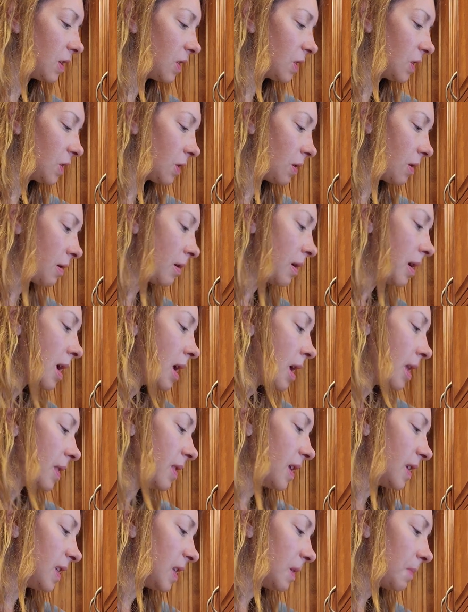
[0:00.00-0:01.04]
to stir.
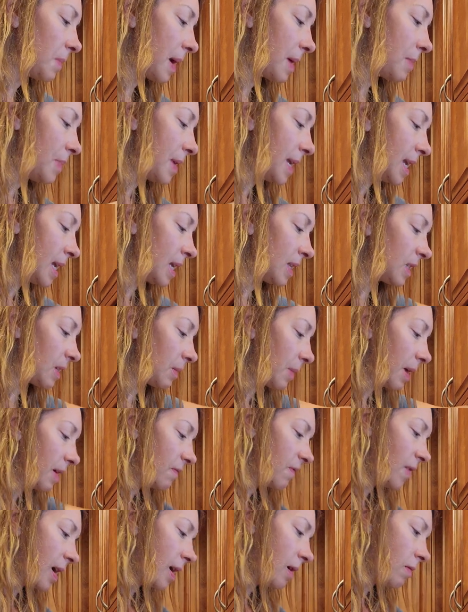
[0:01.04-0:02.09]
This is my beans and my
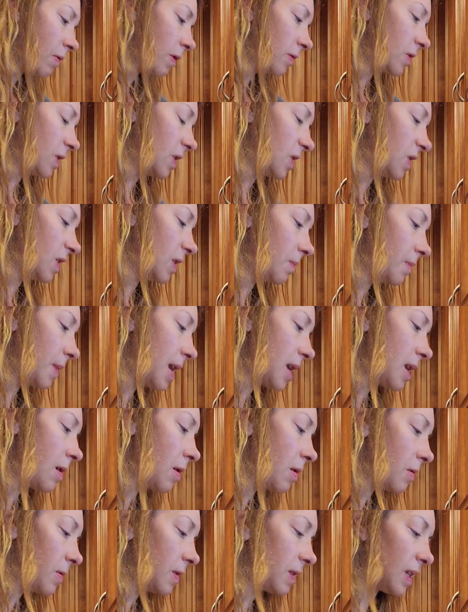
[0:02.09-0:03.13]
fire roasted
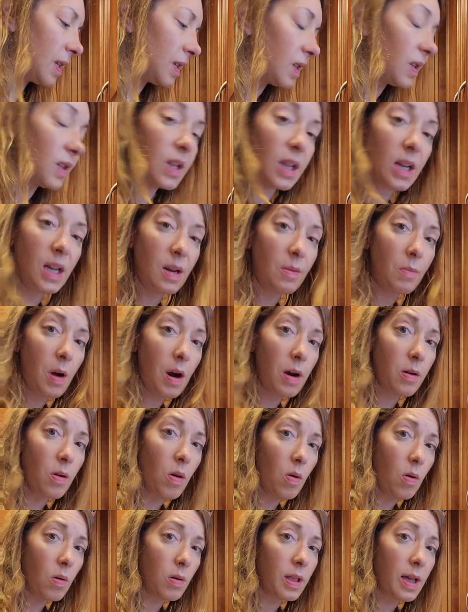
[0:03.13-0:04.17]
tomatoes. This is going to impart a
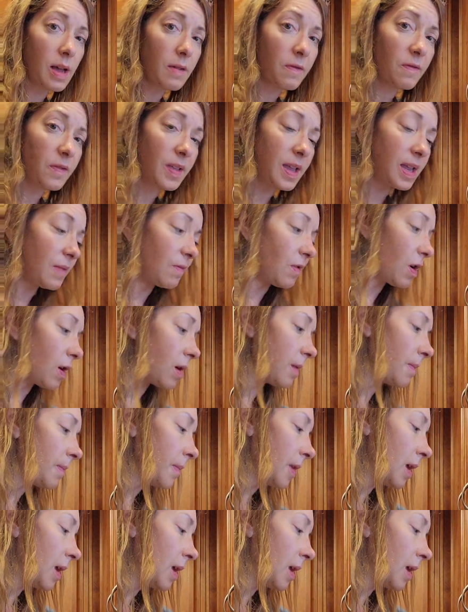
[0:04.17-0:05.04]
whole lot of flavor